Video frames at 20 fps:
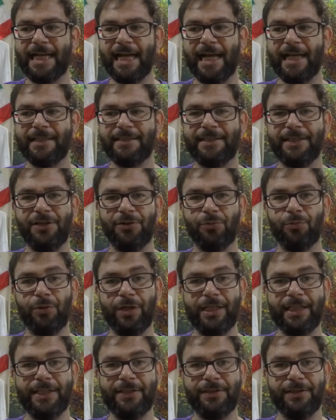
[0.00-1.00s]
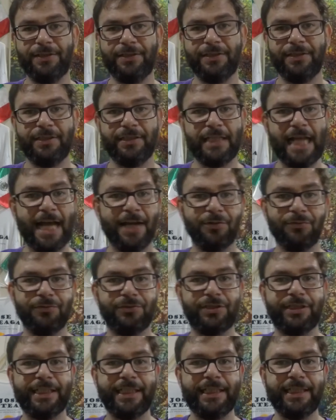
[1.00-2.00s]
guys, you know, really, I don't
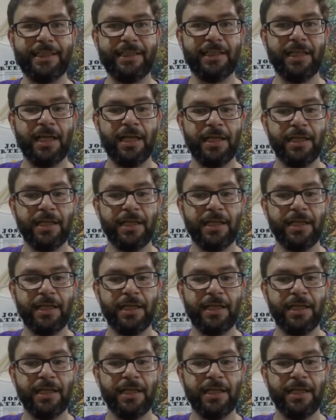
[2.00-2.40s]
see,